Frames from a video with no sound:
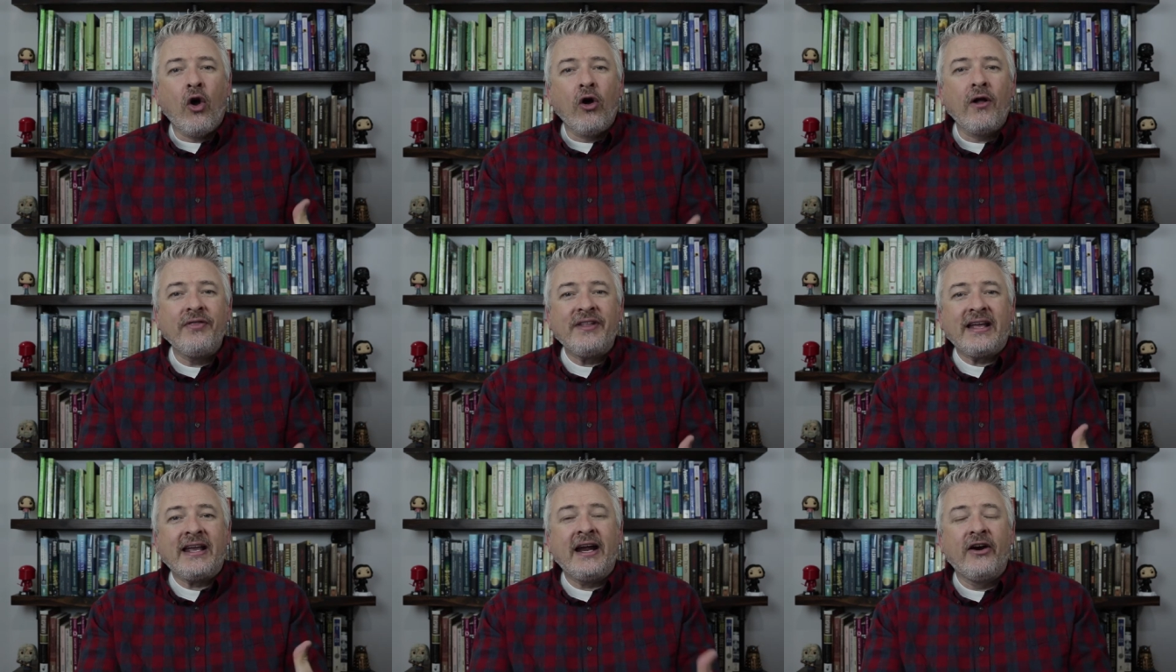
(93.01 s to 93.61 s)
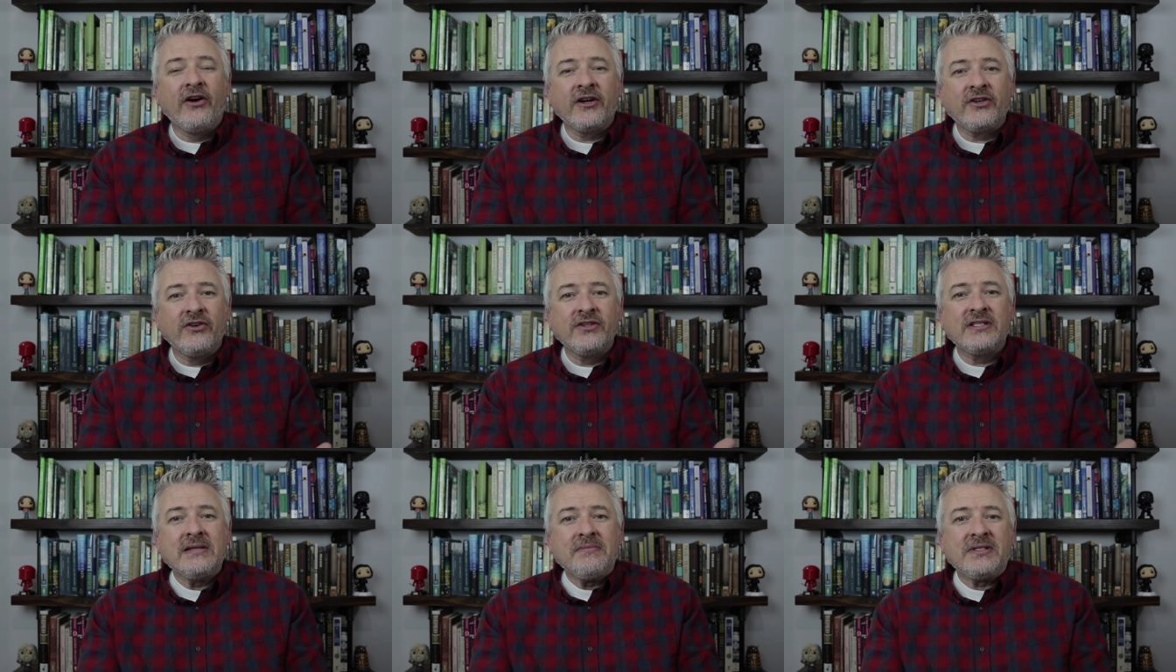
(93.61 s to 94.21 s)
on the
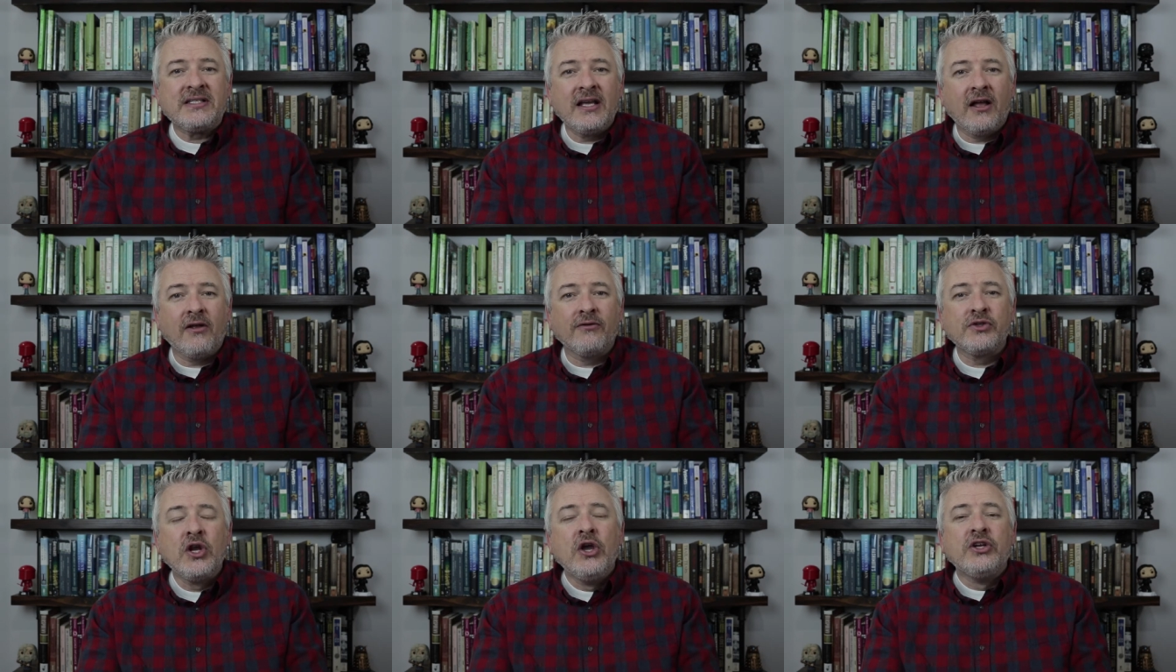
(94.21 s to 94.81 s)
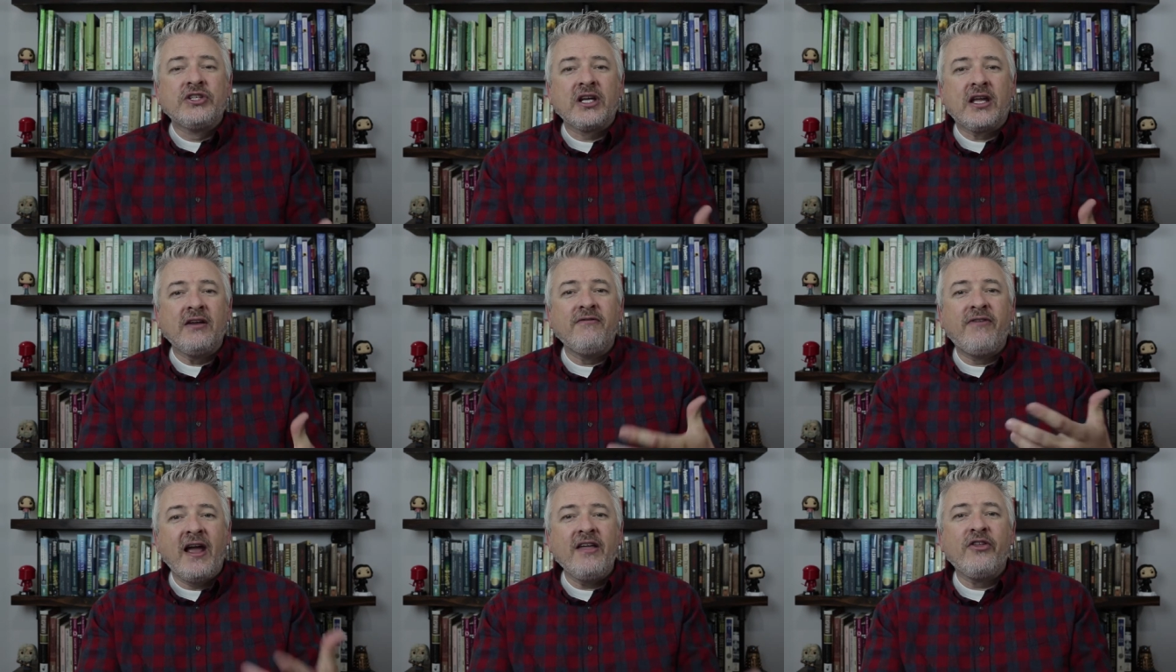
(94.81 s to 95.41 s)
characters themselves to
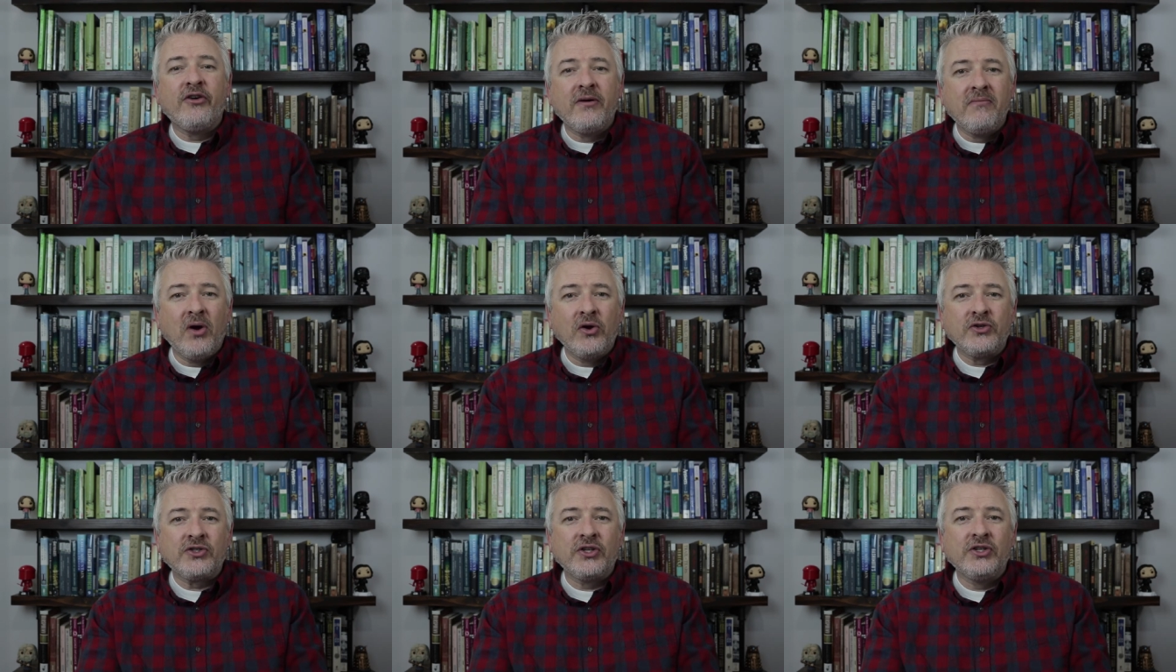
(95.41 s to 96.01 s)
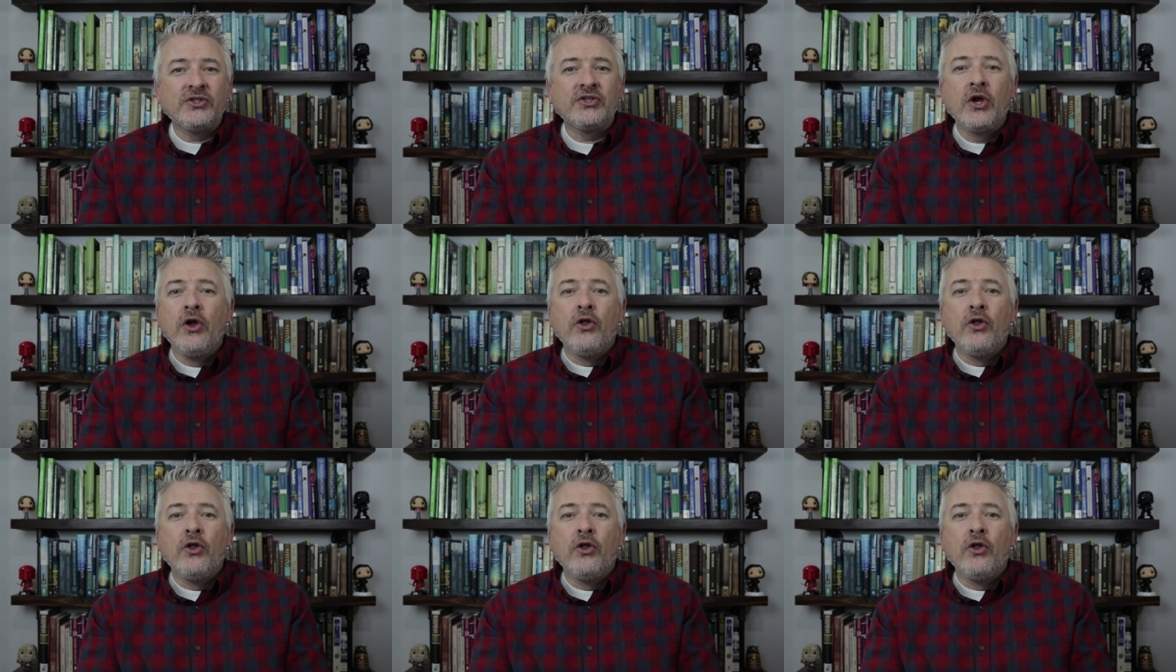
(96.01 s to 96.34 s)
convey their emotions